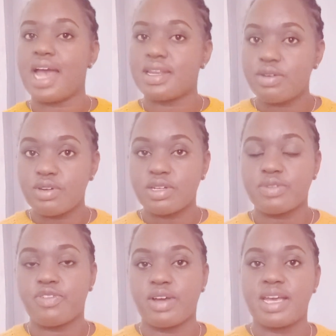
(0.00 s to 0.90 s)
and do not
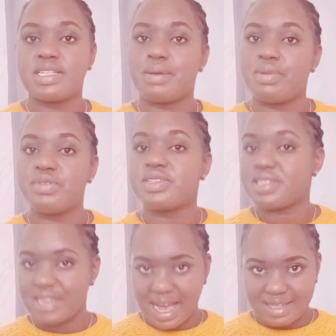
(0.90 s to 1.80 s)
forget about
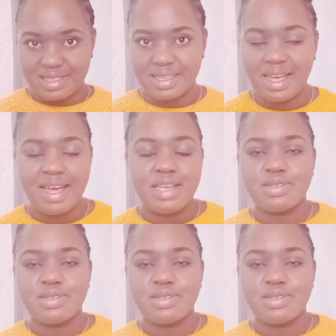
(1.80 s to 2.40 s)
studs.